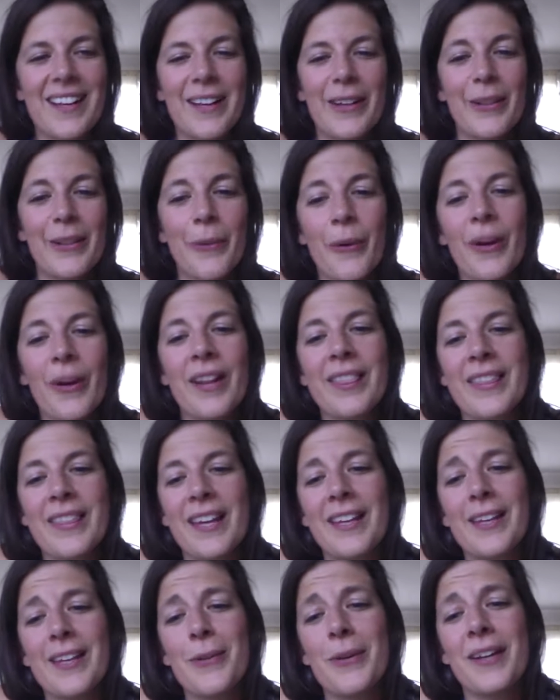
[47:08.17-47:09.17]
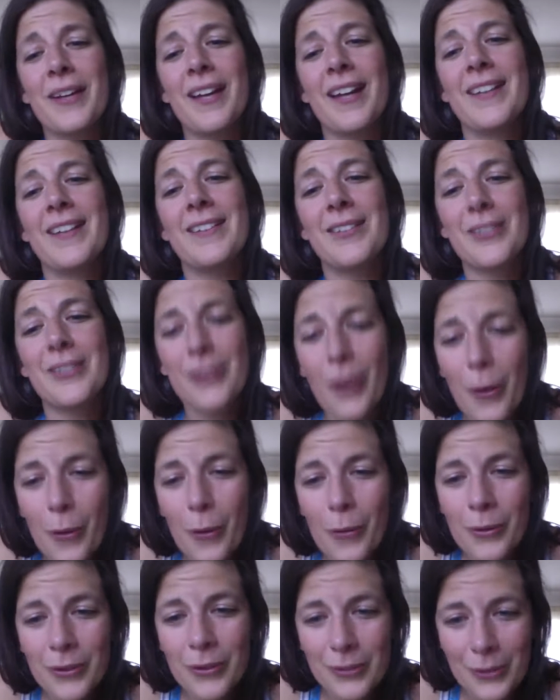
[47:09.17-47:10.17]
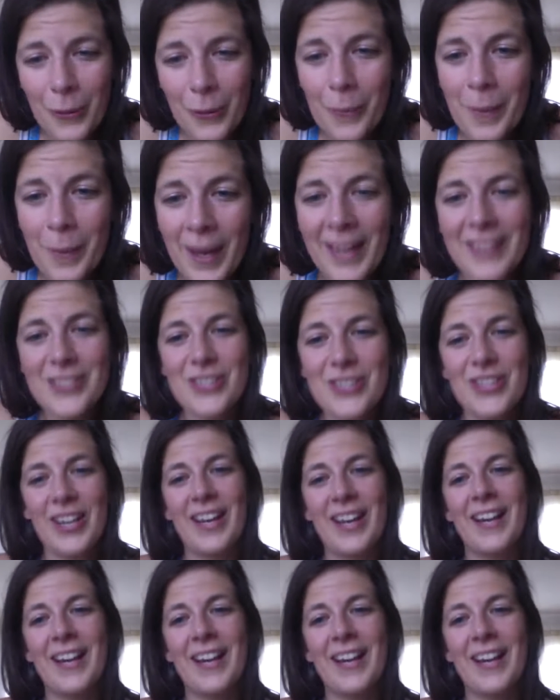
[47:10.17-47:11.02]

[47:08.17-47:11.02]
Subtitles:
Laurin, thank you again so much